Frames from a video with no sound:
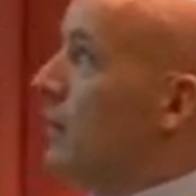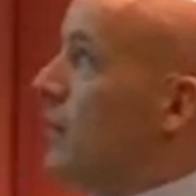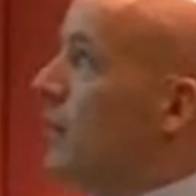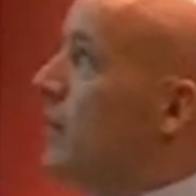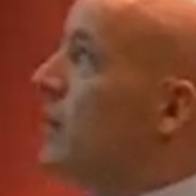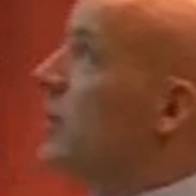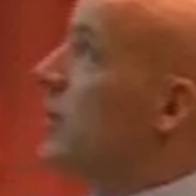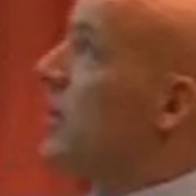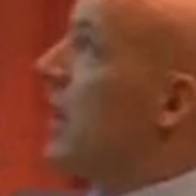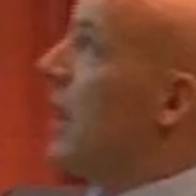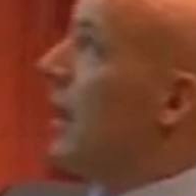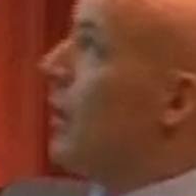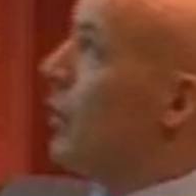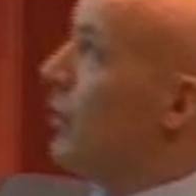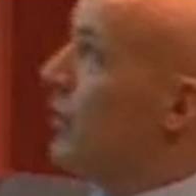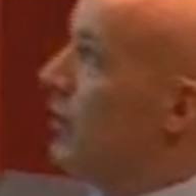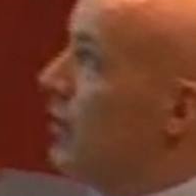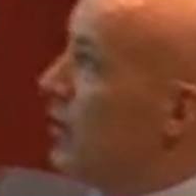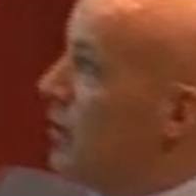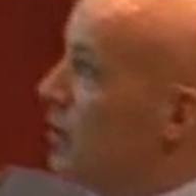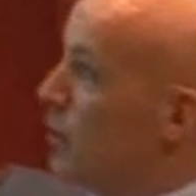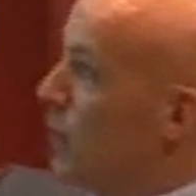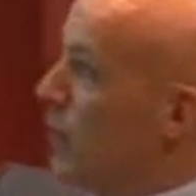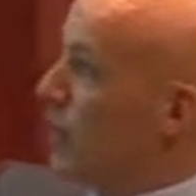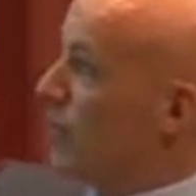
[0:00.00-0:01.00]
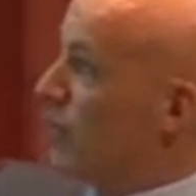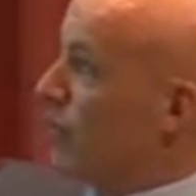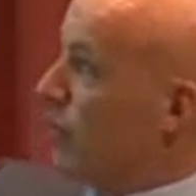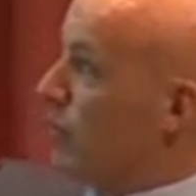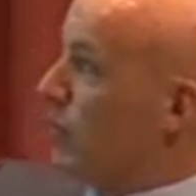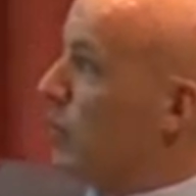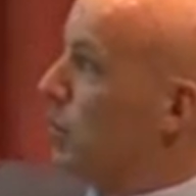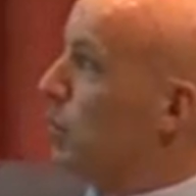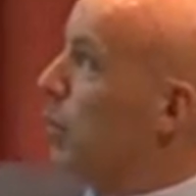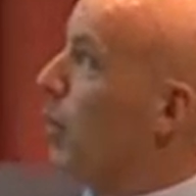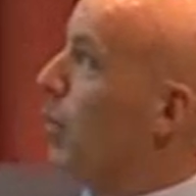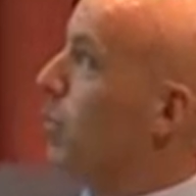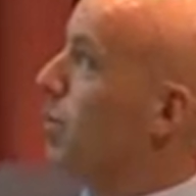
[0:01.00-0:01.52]
This is how things went from
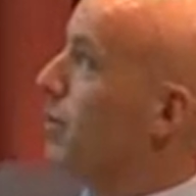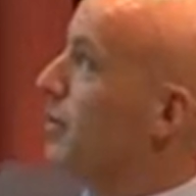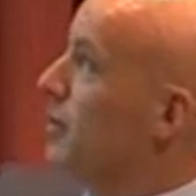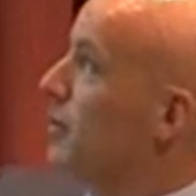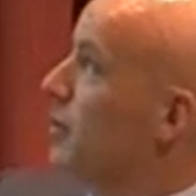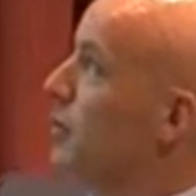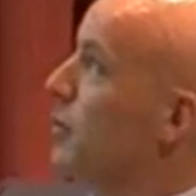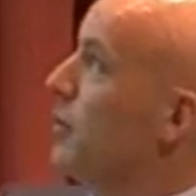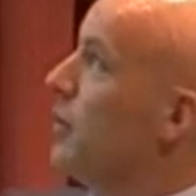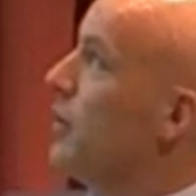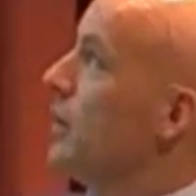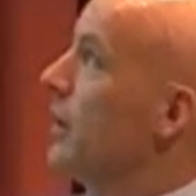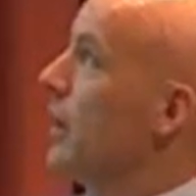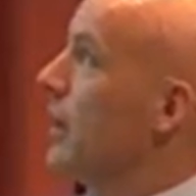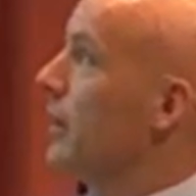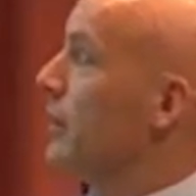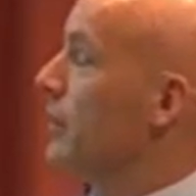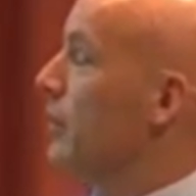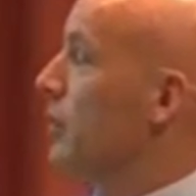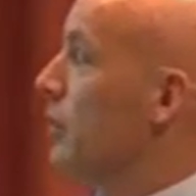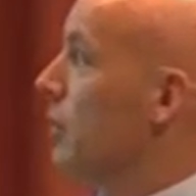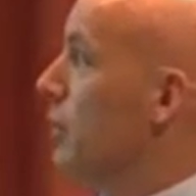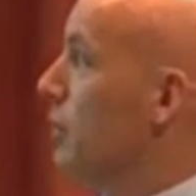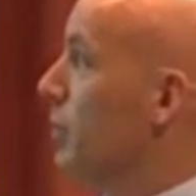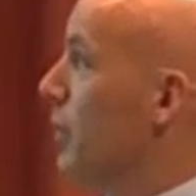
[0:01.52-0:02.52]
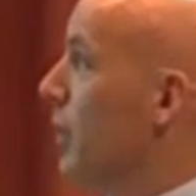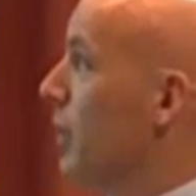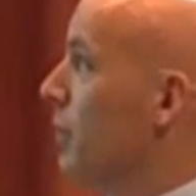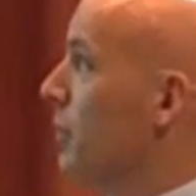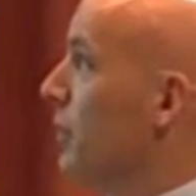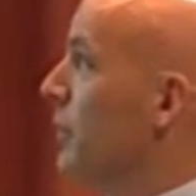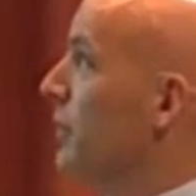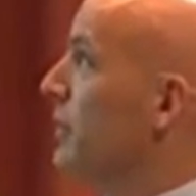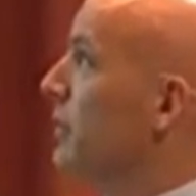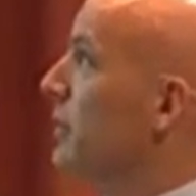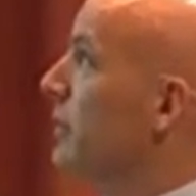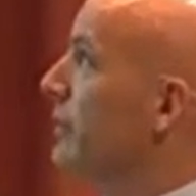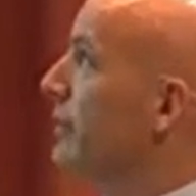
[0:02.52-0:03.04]
the POP to the
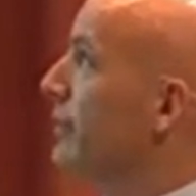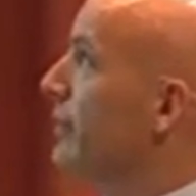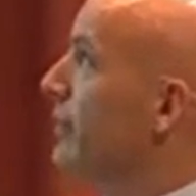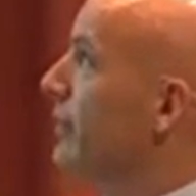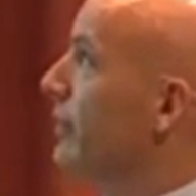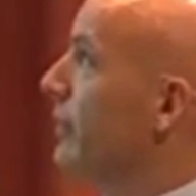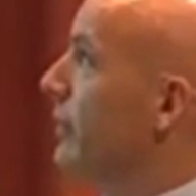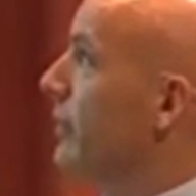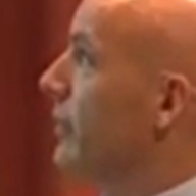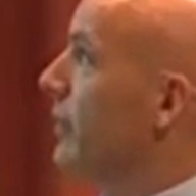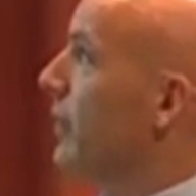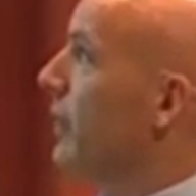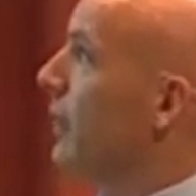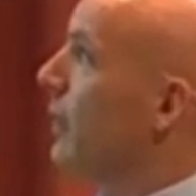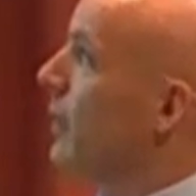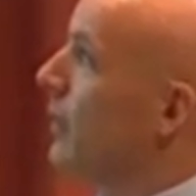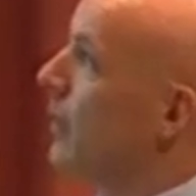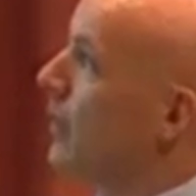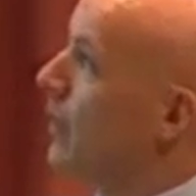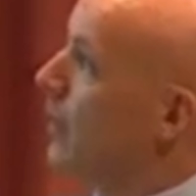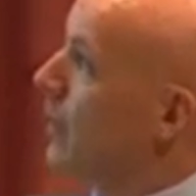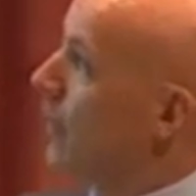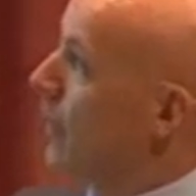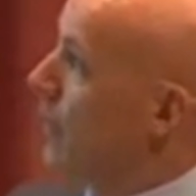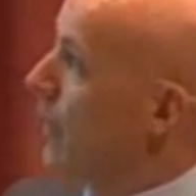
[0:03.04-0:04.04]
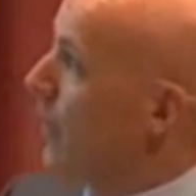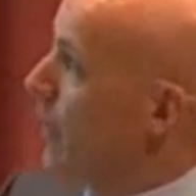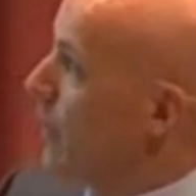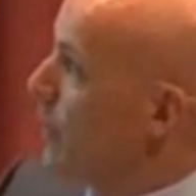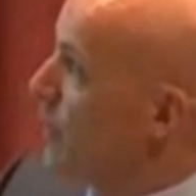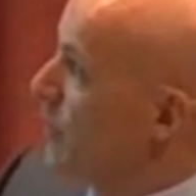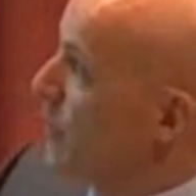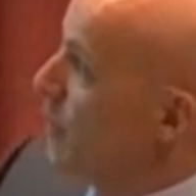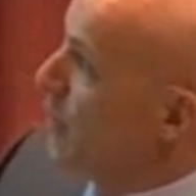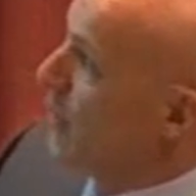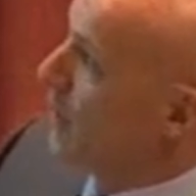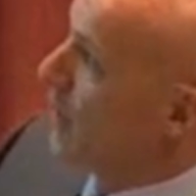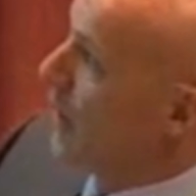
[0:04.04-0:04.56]
apartment. Here you
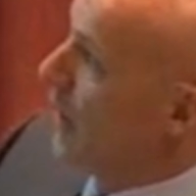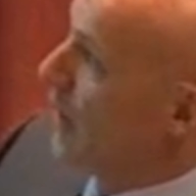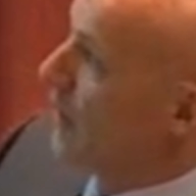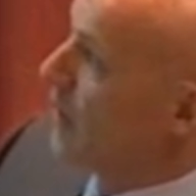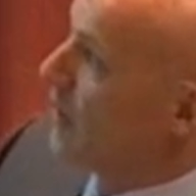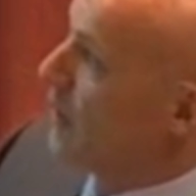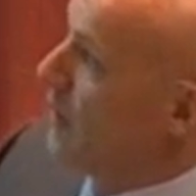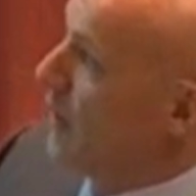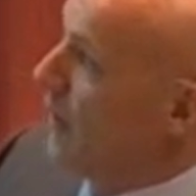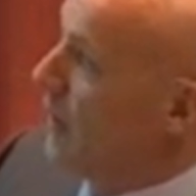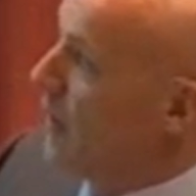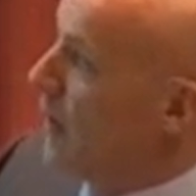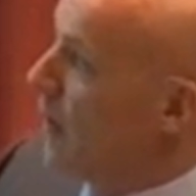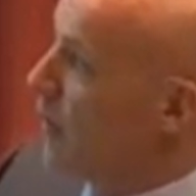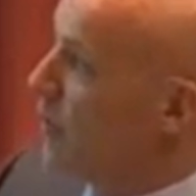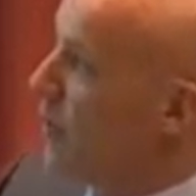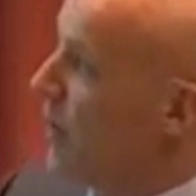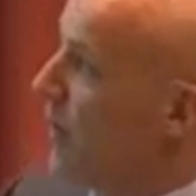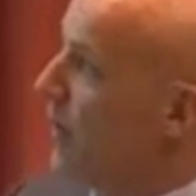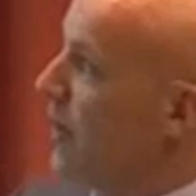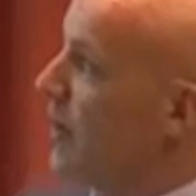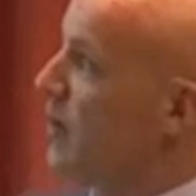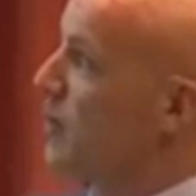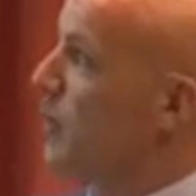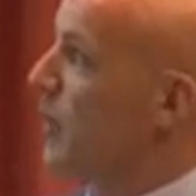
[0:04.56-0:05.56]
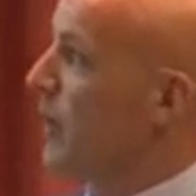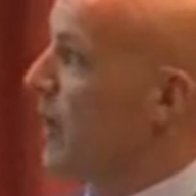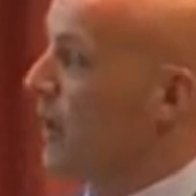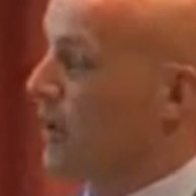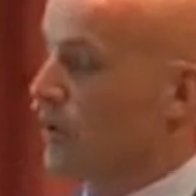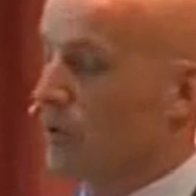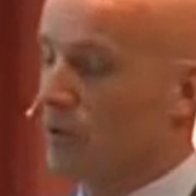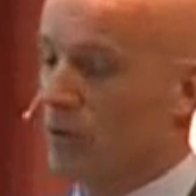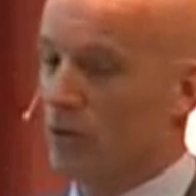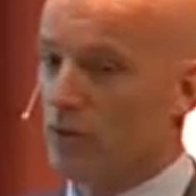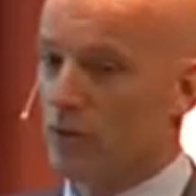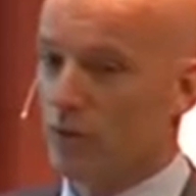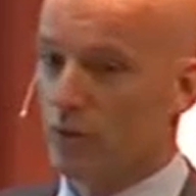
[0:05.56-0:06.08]
see that in those areas where they
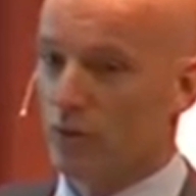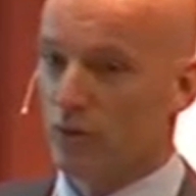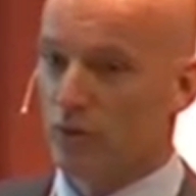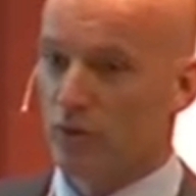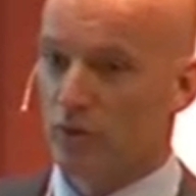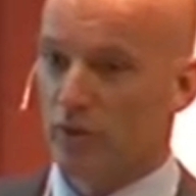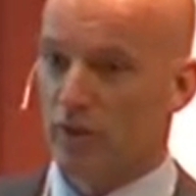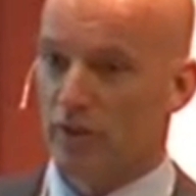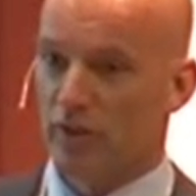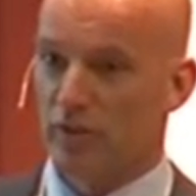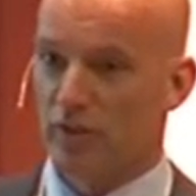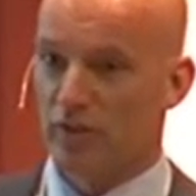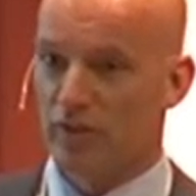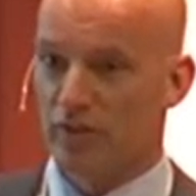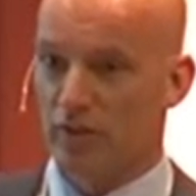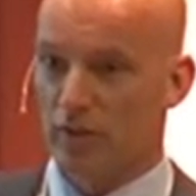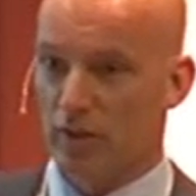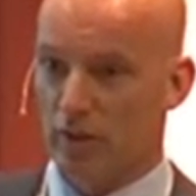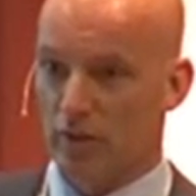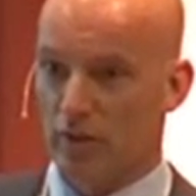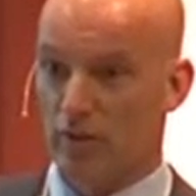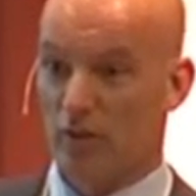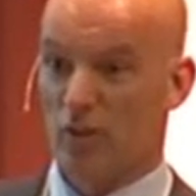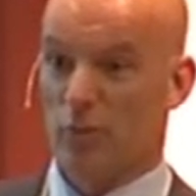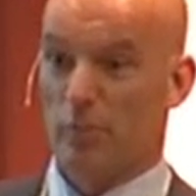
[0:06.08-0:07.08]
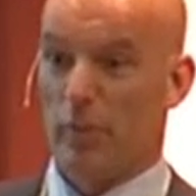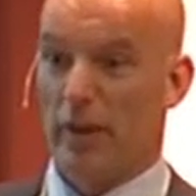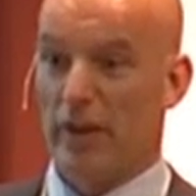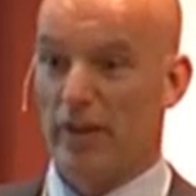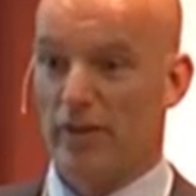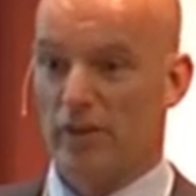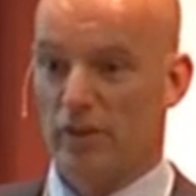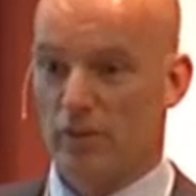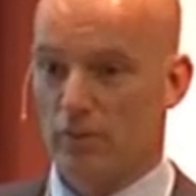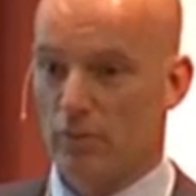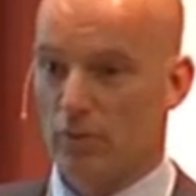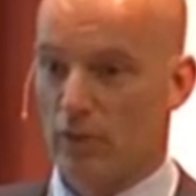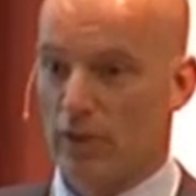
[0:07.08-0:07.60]
couldn't use the existing
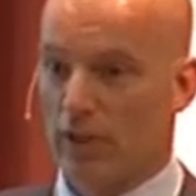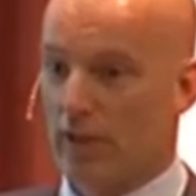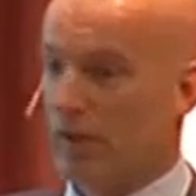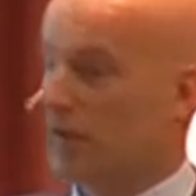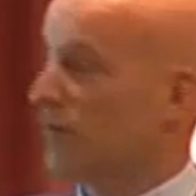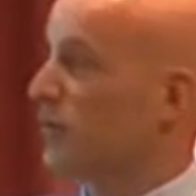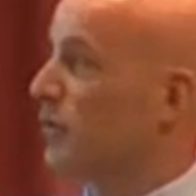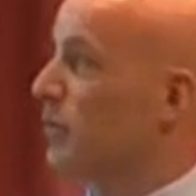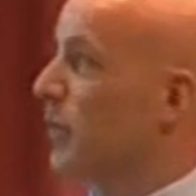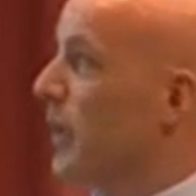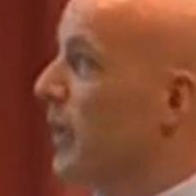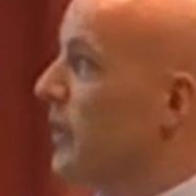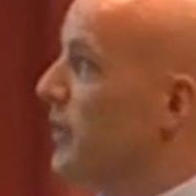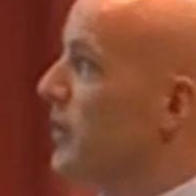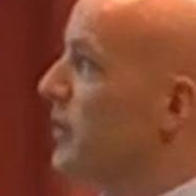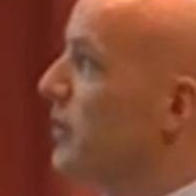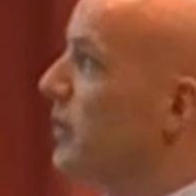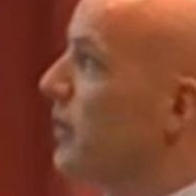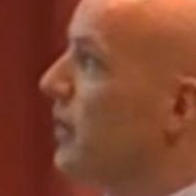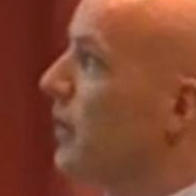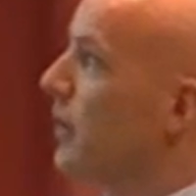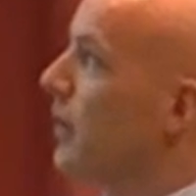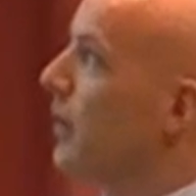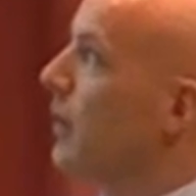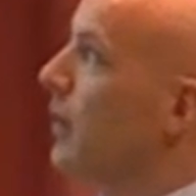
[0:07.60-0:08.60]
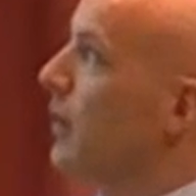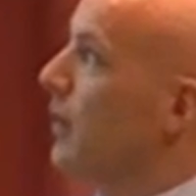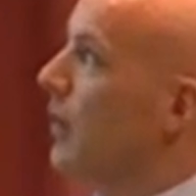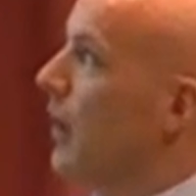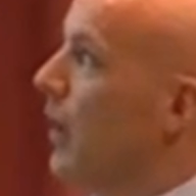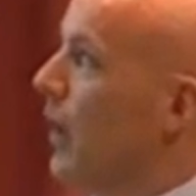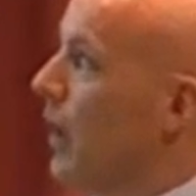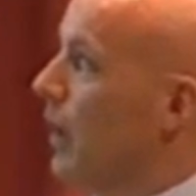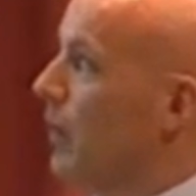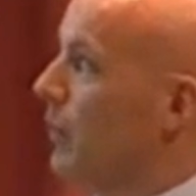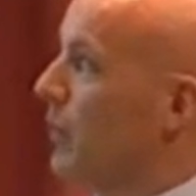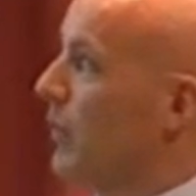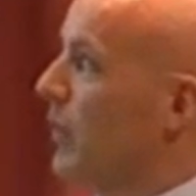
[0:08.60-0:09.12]
space or lack of space,
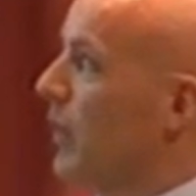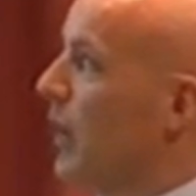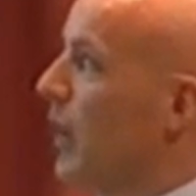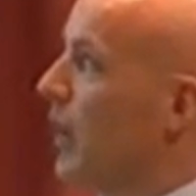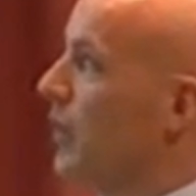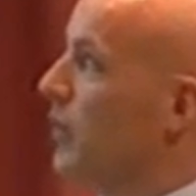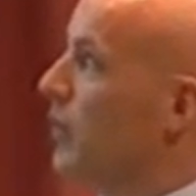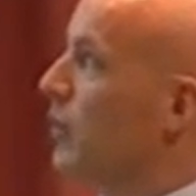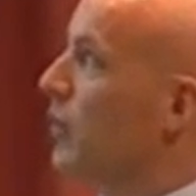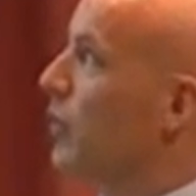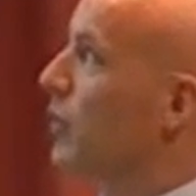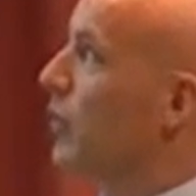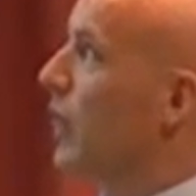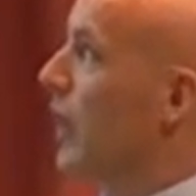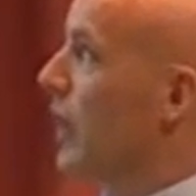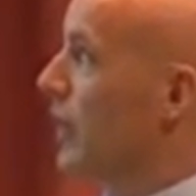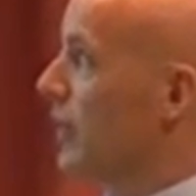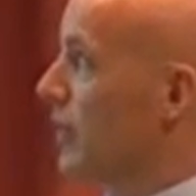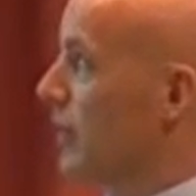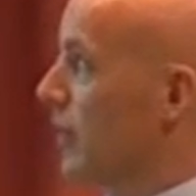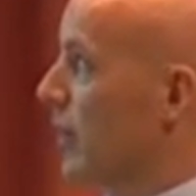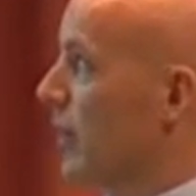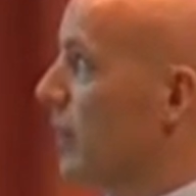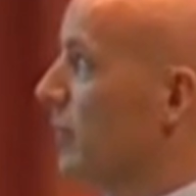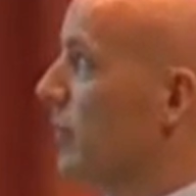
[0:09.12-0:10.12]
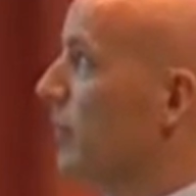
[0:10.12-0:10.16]
they had to create,